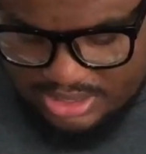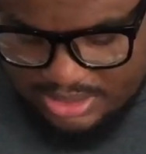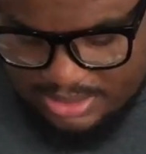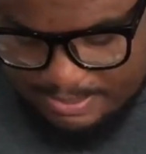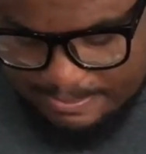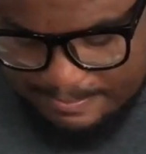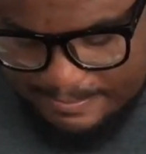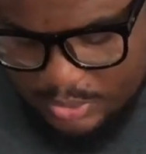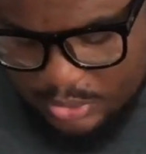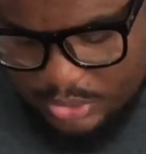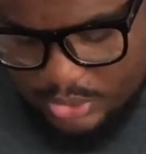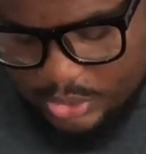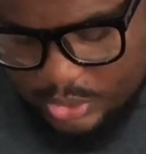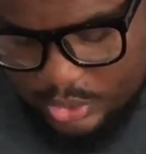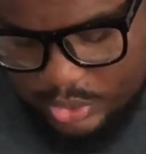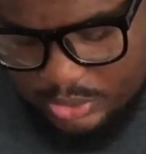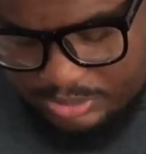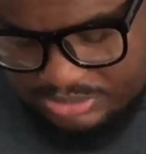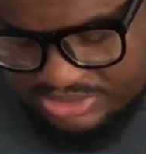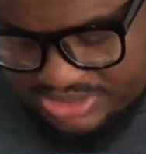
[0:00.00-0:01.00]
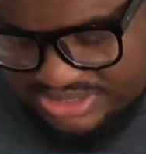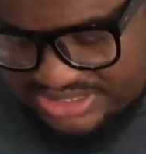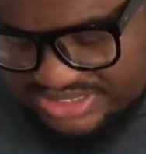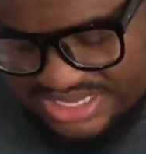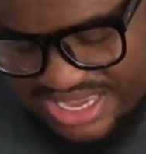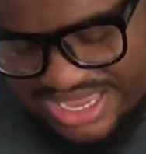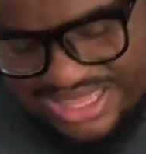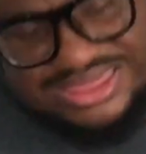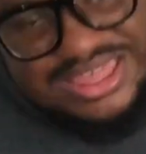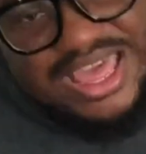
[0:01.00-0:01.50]
Boom, just
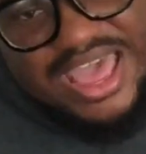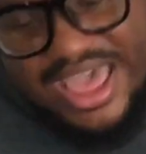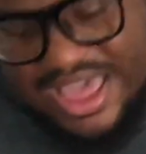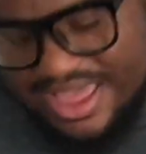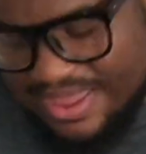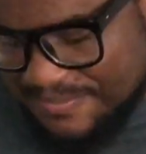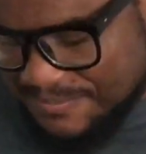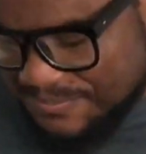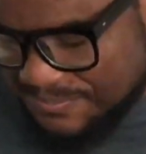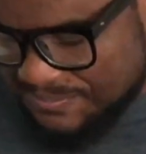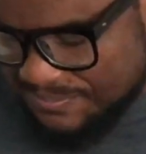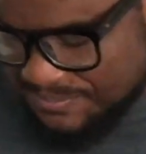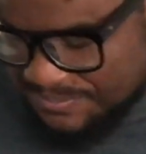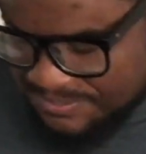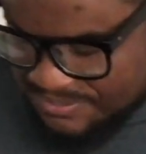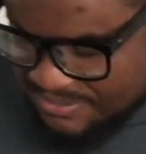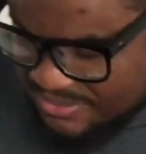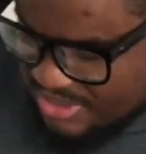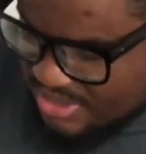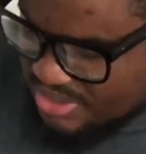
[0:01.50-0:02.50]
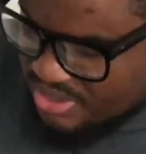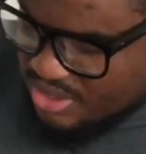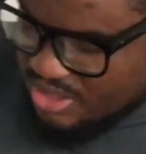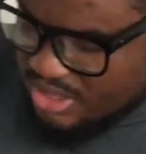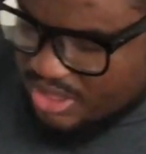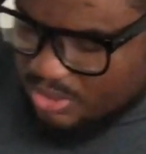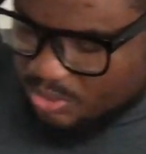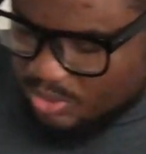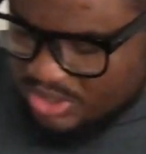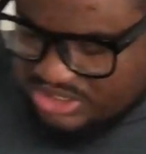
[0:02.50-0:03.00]
like that.
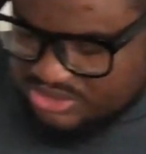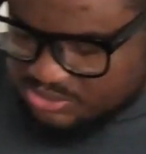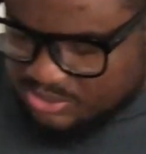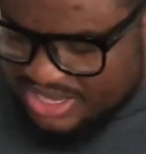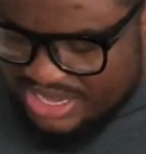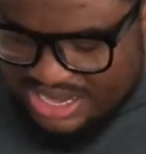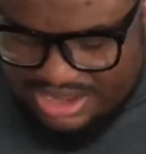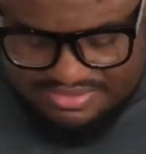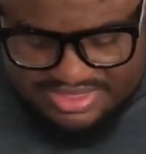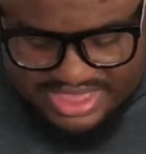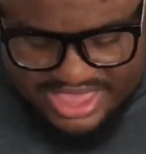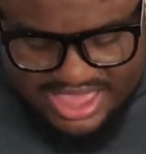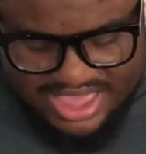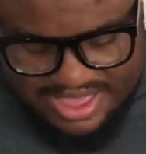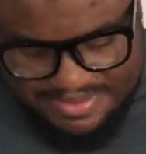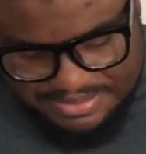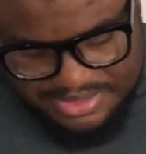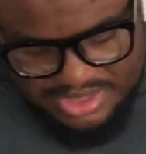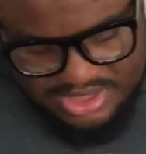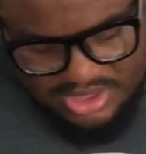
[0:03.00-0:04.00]
Once we have that,